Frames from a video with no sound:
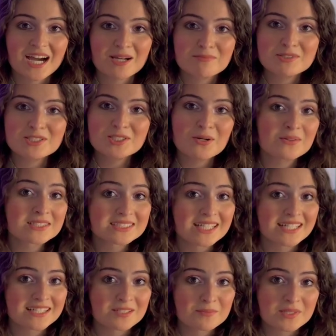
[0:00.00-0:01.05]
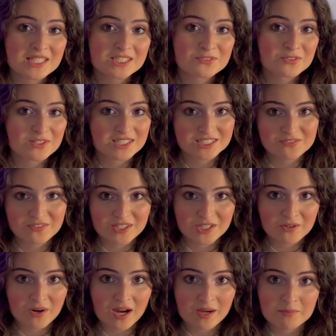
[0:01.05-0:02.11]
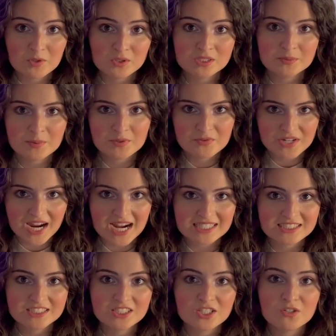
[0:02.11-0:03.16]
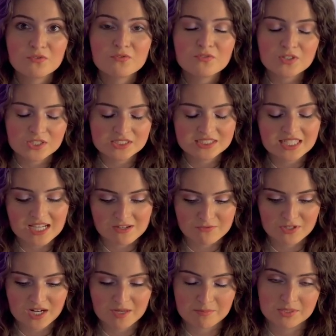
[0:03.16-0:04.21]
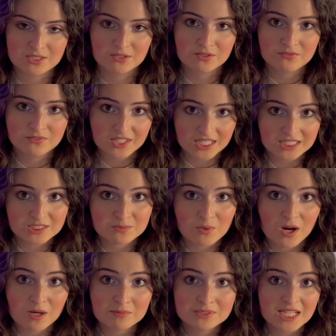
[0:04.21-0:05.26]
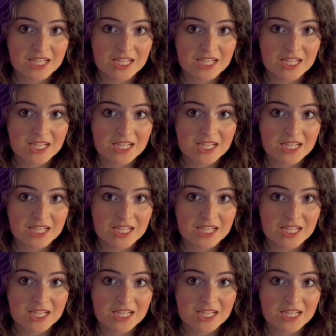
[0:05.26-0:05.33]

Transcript: I'm so excited because for this video, I'm going to be reacting to the first ever episode of Dance Moms.